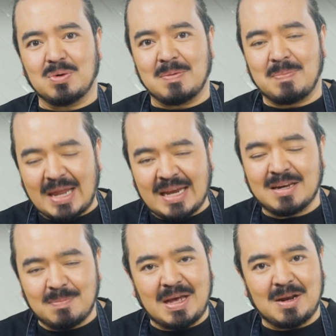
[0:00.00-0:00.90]

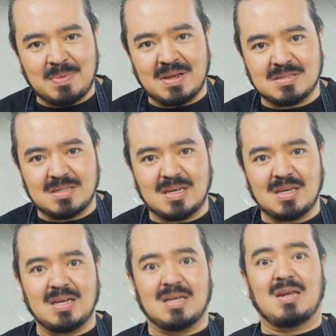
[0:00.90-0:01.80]
complained about it being
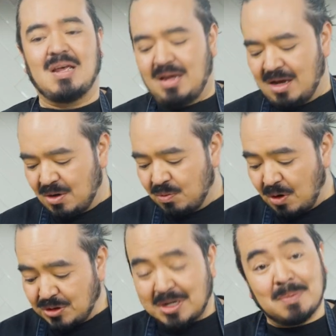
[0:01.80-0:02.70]
sticky and Uncle
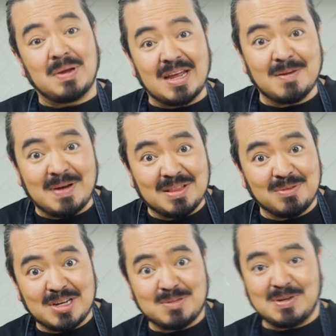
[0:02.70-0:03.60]
Roger complained about the
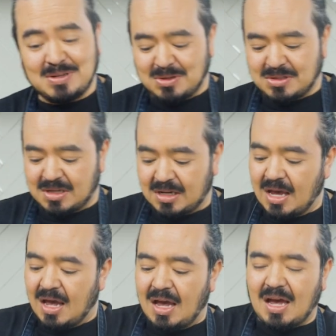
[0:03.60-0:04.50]
rice being too sticky,
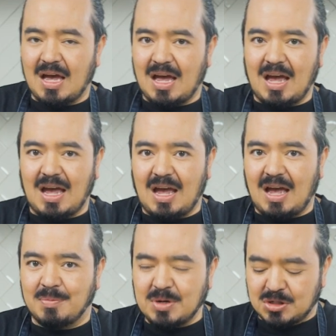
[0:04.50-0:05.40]

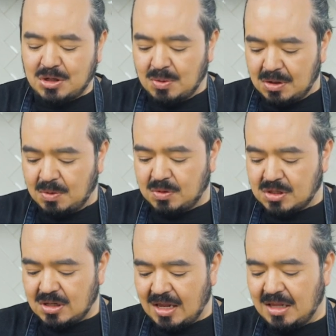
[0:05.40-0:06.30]
I'm going to show you a little
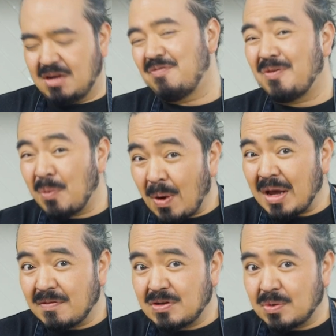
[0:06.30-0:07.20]
slightly different
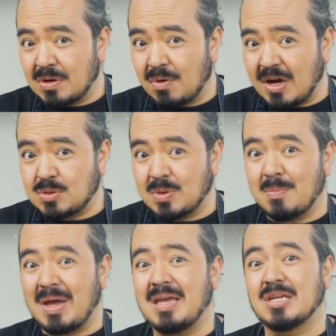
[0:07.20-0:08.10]
way of doing rice when
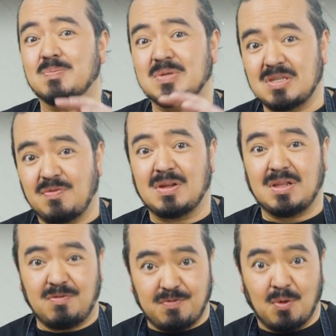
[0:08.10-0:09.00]
you're making it
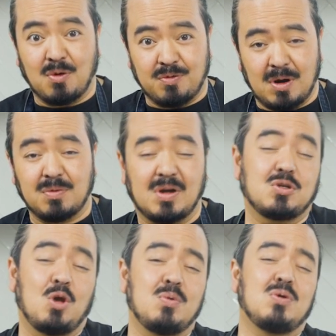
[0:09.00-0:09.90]
specifically for fried rice.
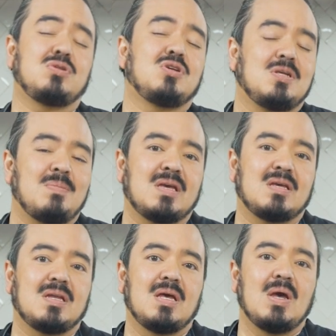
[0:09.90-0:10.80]
Home cooks usually make
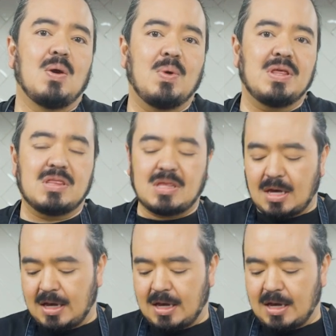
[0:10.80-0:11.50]
it with